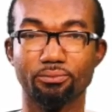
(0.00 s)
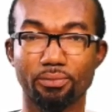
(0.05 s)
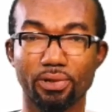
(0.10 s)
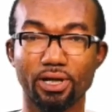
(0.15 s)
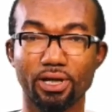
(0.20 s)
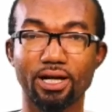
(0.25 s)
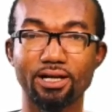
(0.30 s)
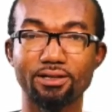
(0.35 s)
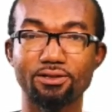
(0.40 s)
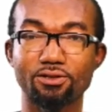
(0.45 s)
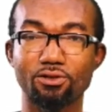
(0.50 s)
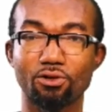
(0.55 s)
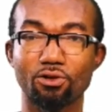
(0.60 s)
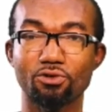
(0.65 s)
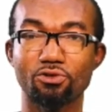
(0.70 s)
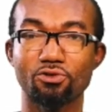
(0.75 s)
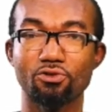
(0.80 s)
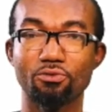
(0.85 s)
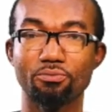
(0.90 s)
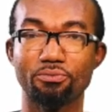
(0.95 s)
Plants
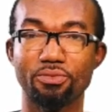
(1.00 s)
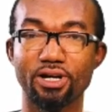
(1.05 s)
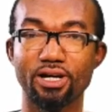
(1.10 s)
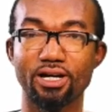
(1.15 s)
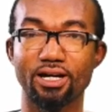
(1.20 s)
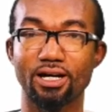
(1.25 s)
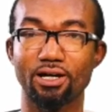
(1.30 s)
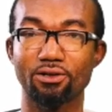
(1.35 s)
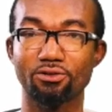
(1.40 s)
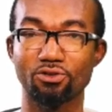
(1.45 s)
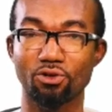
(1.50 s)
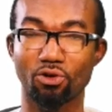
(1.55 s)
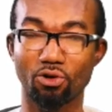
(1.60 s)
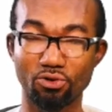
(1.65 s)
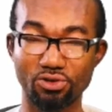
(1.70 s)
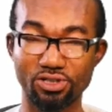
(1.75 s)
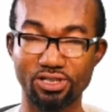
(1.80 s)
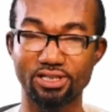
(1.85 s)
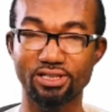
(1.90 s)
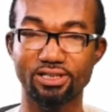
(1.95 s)
also bring out
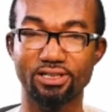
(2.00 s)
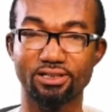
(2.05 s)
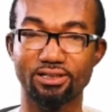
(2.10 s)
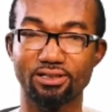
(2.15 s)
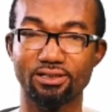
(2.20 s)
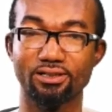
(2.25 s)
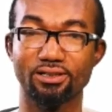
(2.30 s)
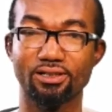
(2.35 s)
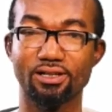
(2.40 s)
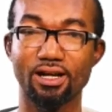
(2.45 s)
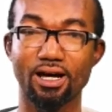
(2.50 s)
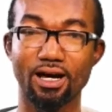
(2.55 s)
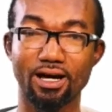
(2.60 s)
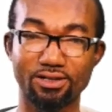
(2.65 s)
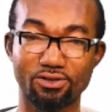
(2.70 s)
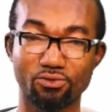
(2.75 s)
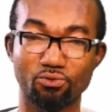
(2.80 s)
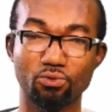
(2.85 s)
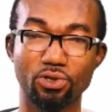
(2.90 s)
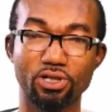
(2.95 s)
oxygen
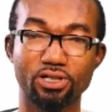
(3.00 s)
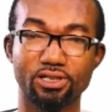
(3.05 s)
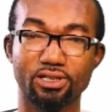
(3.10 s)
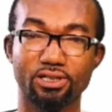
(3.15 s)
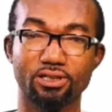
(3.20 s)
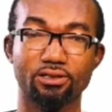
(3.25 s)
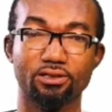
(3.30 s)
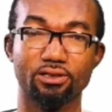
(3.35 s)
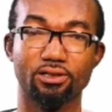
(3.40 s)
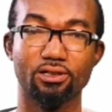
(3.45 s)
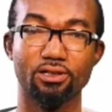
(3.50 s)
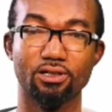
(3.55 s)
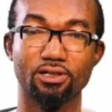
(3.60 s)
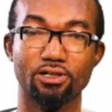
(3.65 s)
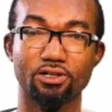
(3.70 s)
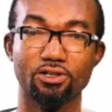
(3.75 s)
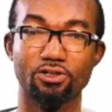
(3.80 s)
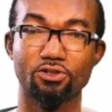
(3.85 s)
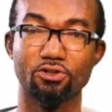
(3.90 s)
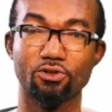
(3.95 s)
as waste.
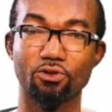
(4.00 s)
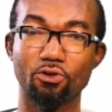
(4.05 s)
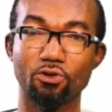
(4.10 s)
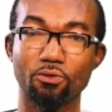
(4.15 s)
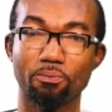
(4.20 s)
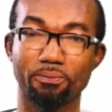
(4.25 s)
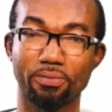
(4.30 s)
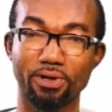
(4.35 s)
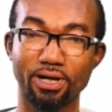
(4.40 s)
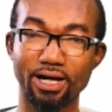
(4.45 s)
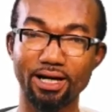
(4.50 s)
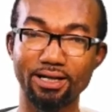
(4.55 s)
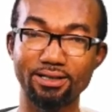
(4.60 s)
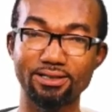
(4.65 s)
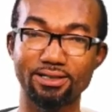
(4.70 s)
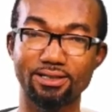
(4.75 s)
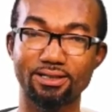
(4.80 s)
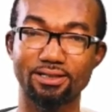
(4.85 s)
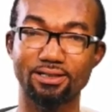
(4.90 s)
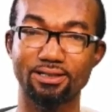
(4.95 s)
So
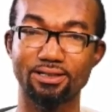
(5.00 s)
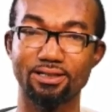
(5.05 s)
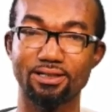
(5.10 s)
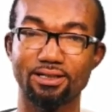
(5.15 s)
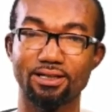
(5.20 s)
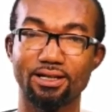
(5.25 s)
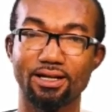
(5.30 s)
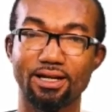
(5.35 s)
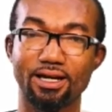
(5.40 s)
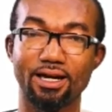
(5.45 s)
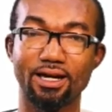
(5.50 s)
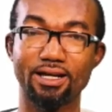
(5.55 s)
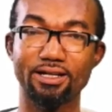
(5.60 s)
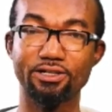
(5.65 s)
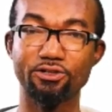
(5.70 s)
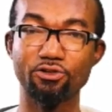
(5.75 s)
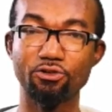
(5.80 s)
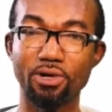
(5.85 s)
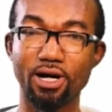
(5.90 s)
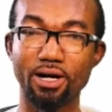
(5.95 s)
plants and
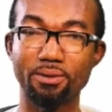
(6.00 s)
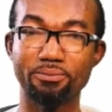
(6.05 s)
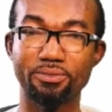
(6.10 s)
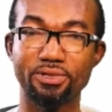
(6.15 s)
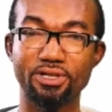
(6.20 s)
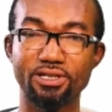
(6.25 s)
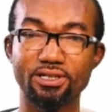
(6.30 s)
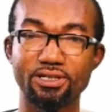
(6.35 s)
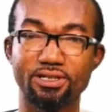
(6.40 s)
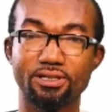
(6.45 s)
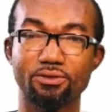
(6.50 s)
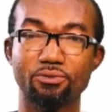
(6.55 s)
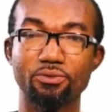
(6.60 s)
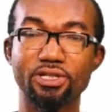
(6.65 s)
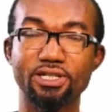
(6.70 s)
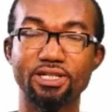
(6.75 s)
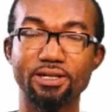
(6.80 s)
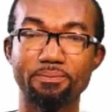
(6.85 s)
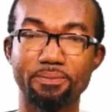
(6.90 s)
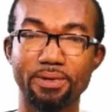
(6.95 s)
human beings, we
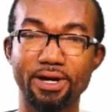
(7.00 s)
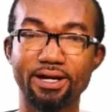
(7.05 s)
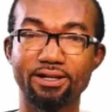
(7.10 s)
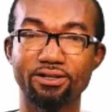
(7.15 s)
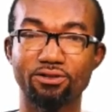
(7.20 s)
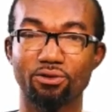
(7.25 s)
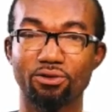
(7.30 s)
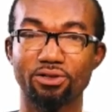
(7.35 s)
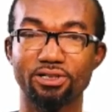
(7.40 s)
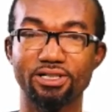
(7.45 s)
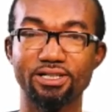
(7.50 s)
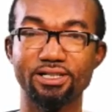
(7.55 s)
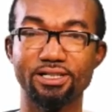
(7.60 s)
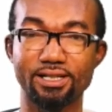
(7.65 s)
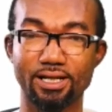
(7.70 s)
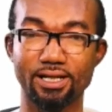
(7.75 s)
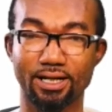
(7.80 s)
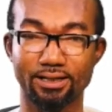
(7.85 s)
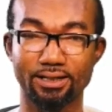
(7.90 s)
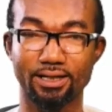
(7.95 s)
depend on each
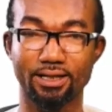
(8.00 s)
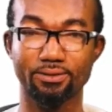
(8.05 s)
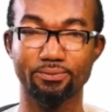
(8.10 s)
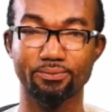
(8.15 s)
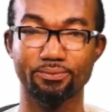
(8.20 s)
other.